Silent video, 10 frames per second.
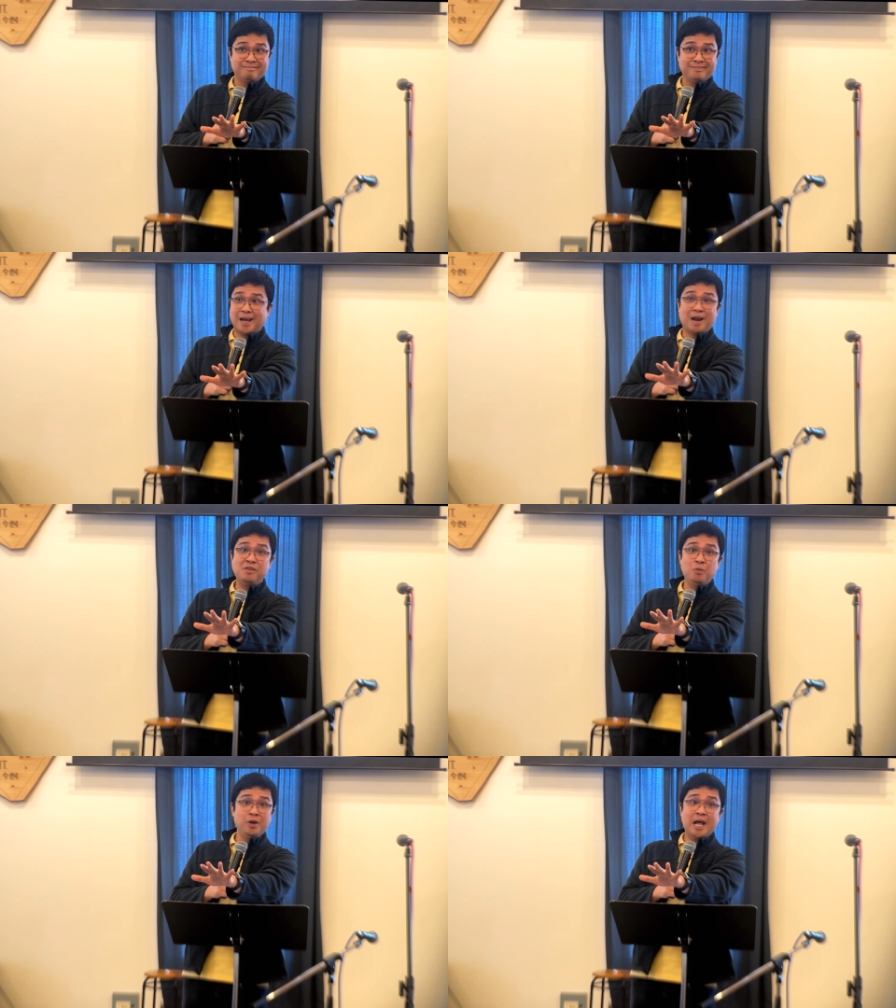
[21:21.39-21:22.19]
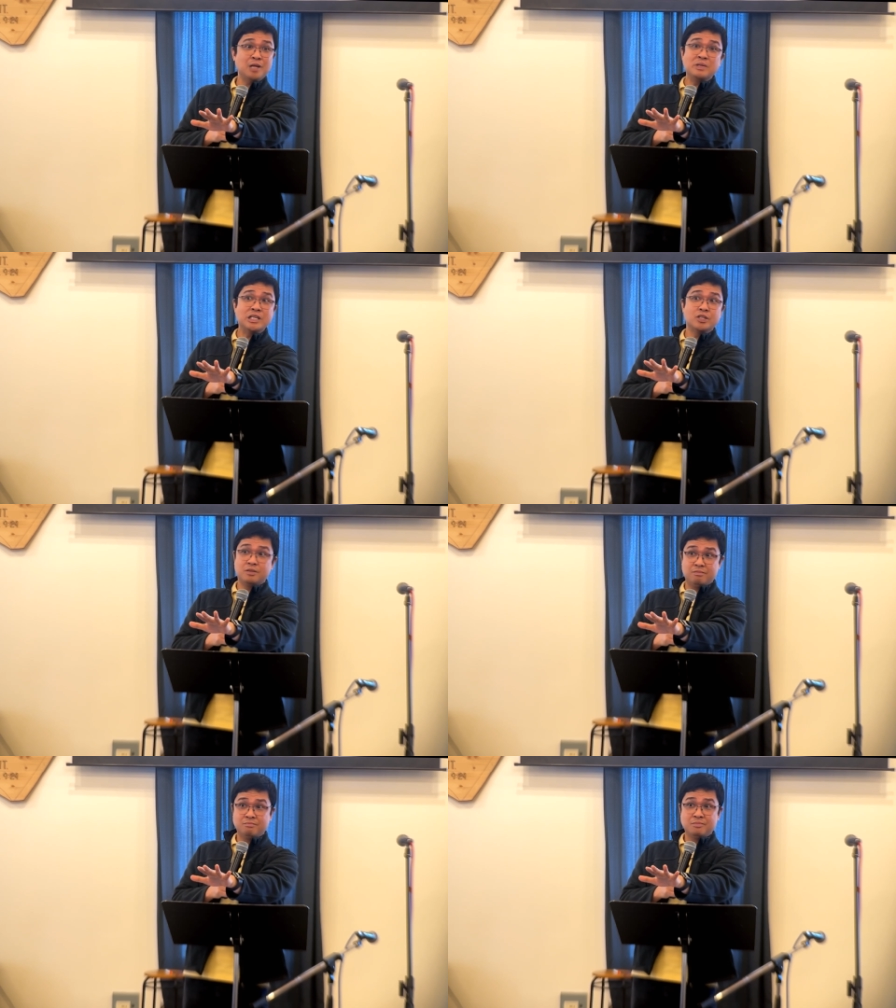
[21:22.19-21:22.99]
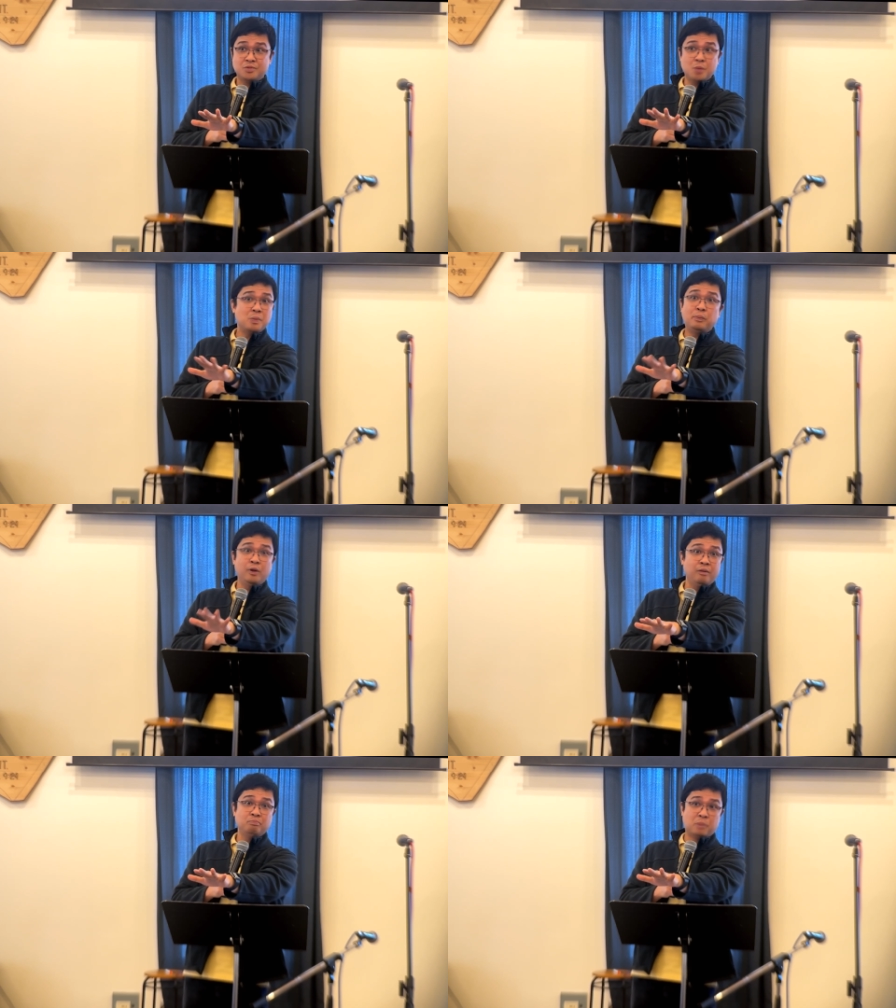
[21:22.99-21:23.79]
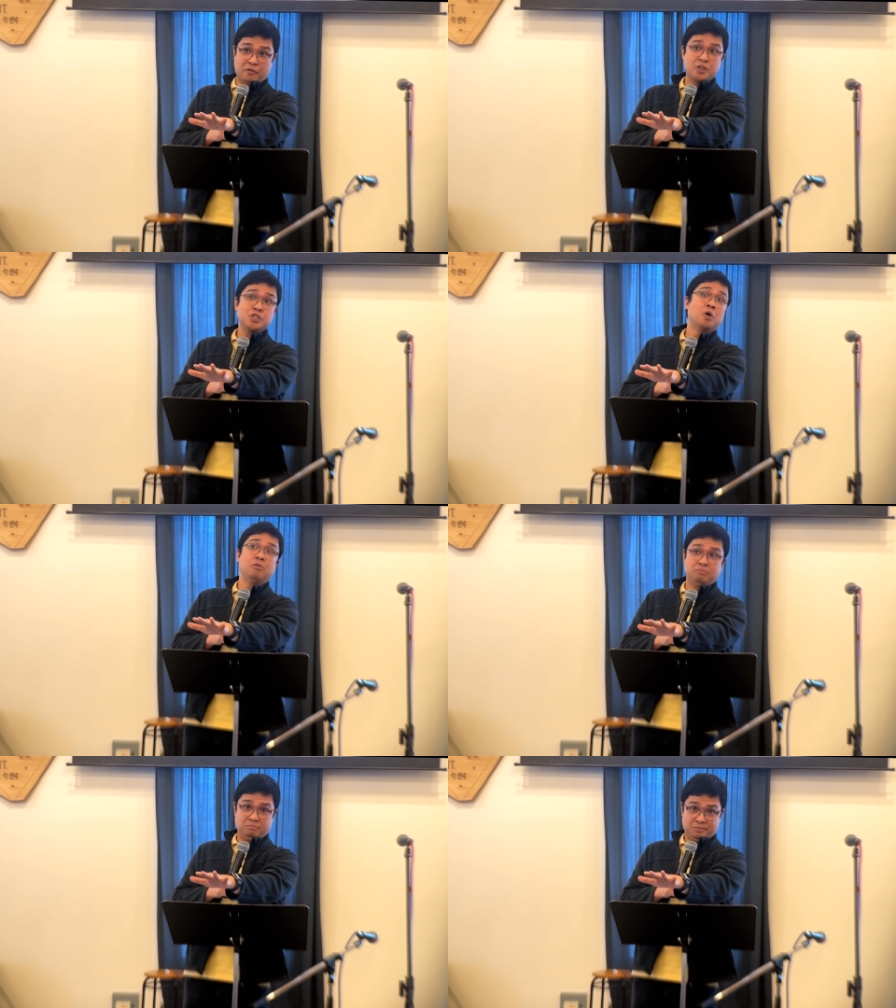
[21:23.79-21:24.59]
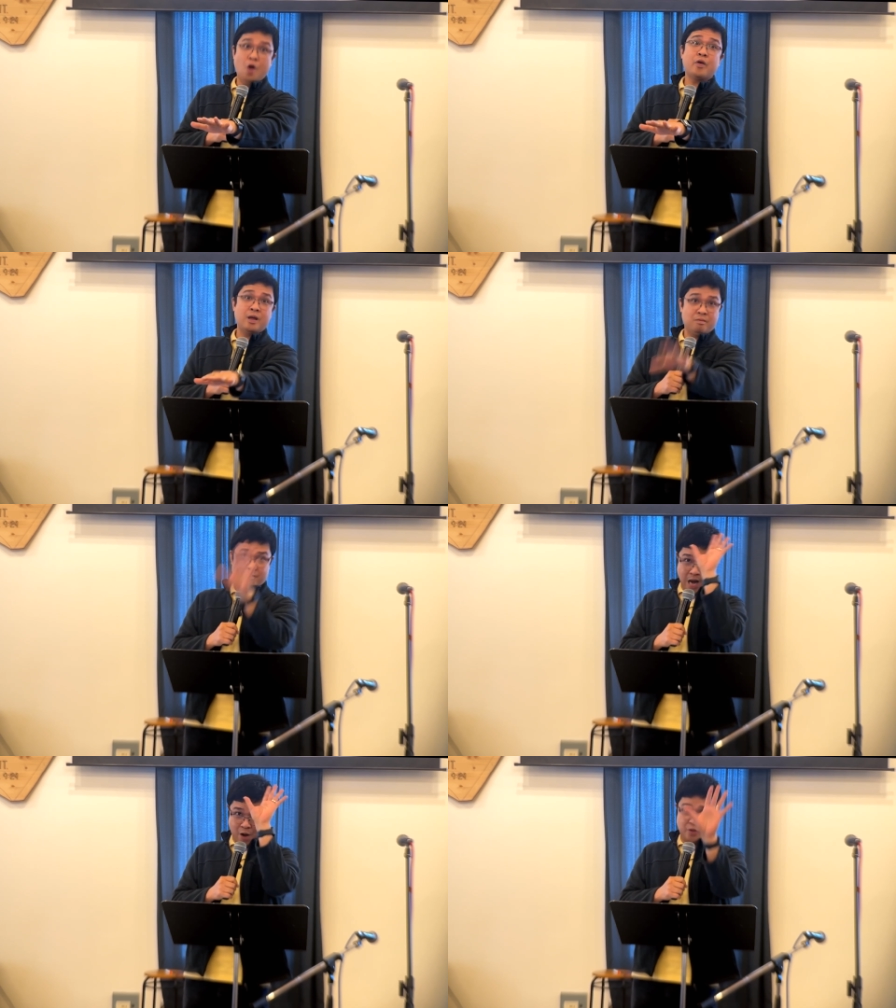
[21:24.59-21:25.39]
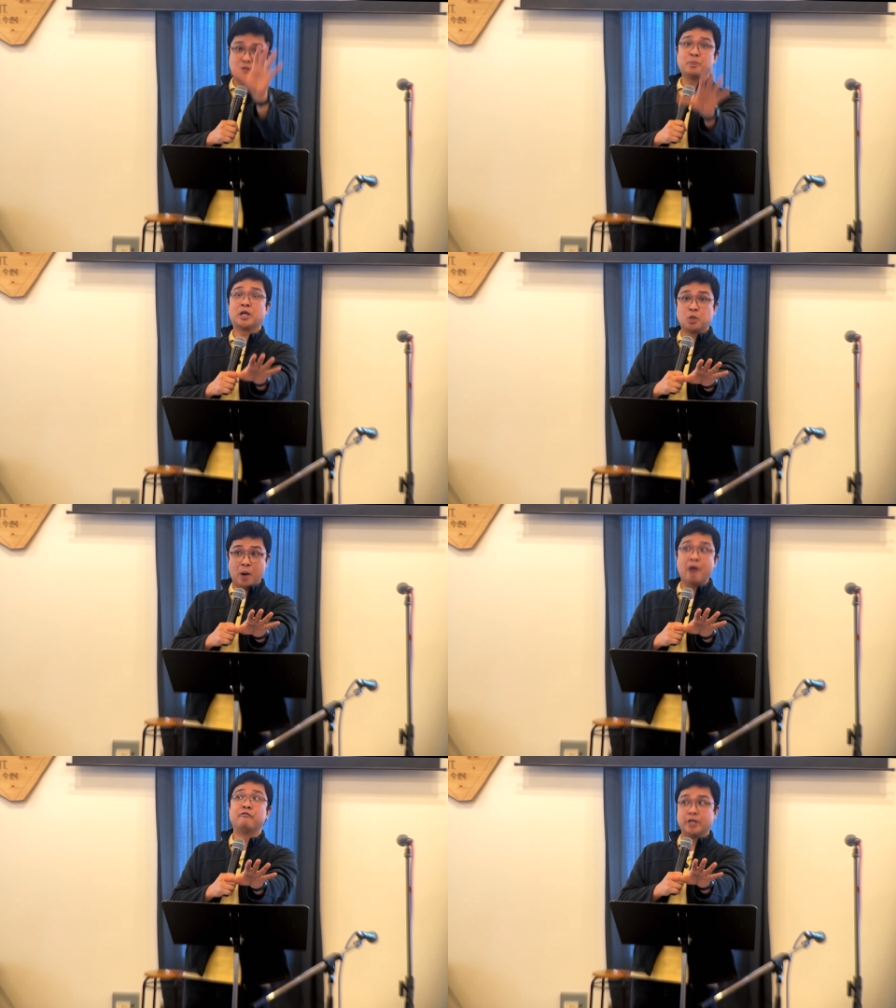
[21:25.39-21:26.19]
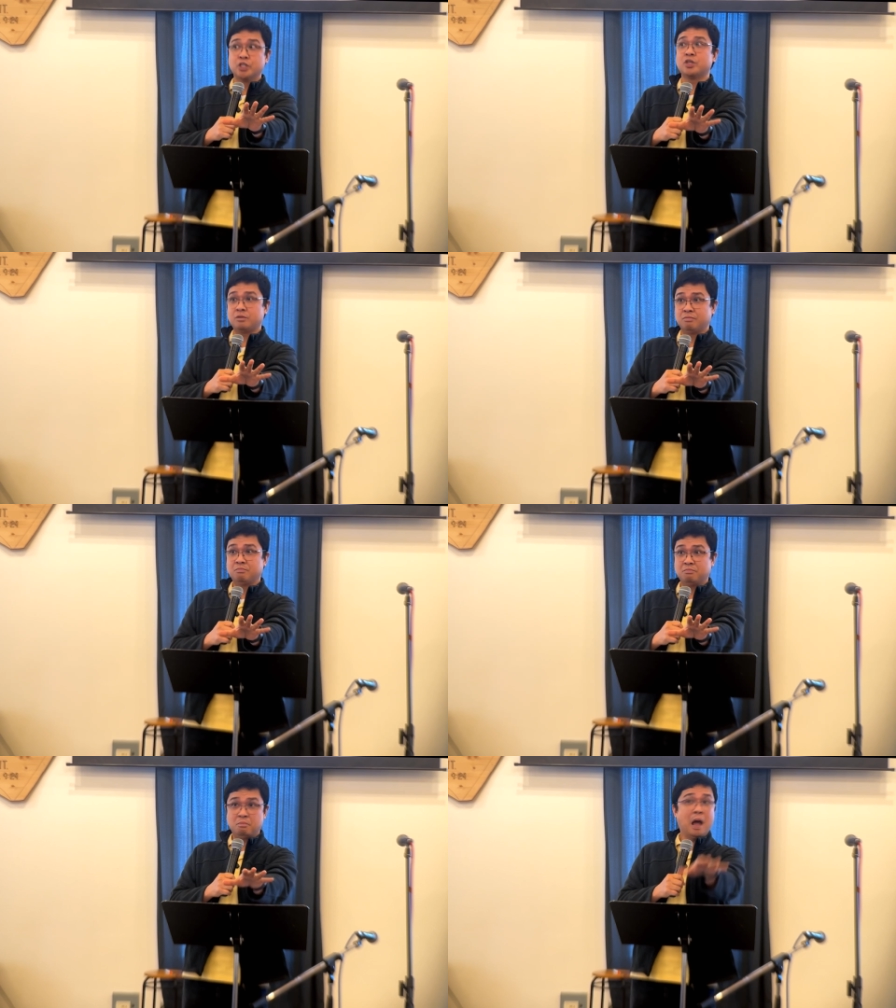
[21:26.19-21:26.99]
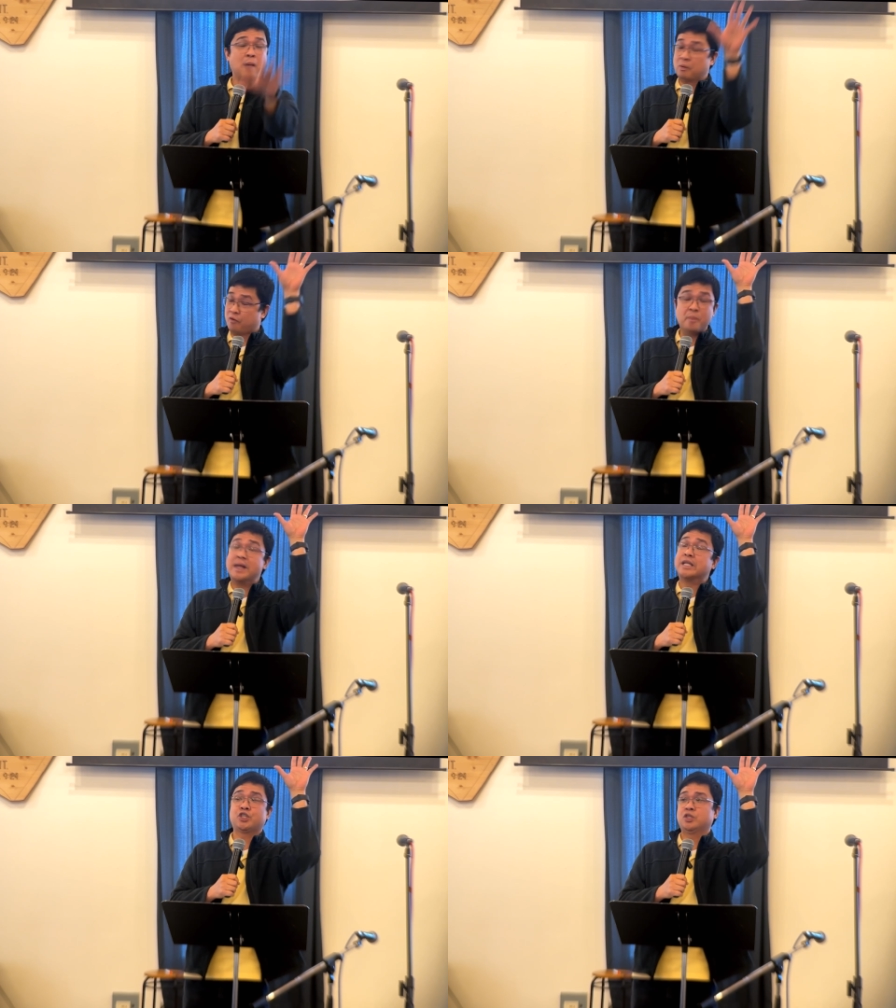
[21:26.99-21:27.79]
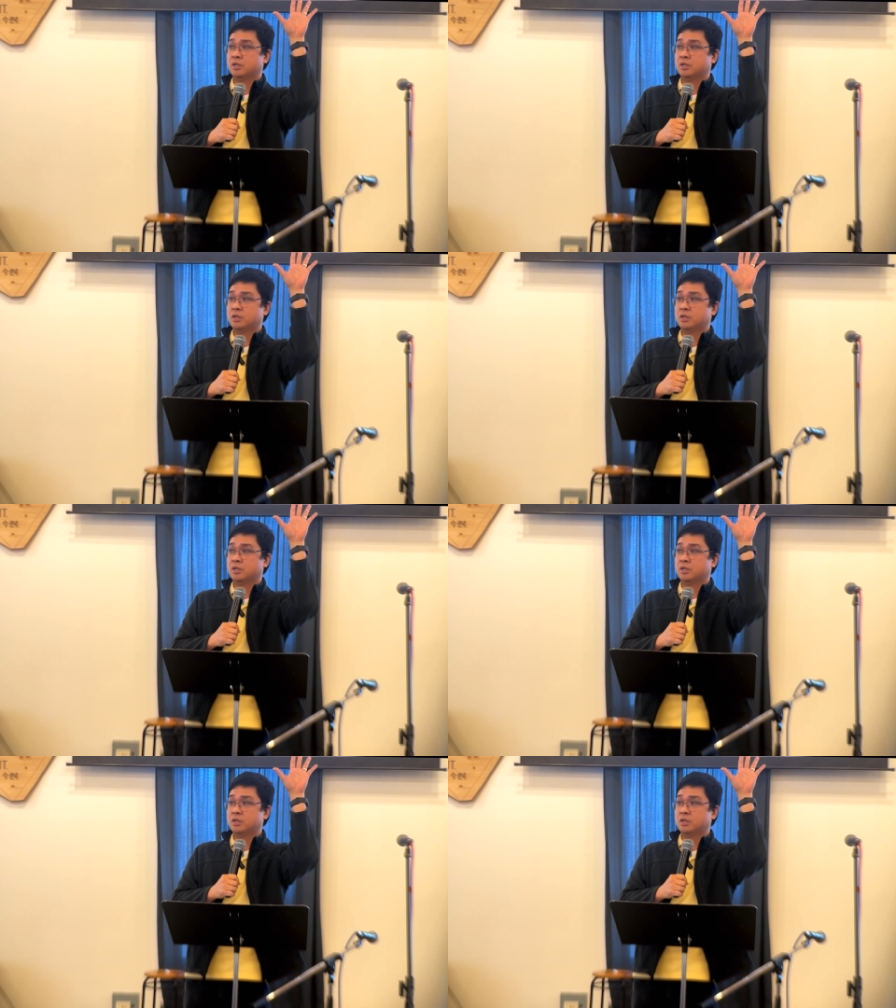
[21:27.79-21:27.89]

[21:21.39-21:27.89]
Not everyone likes beaches. Some people prefer snow. Okay. I respect your preference, but I prefer beach.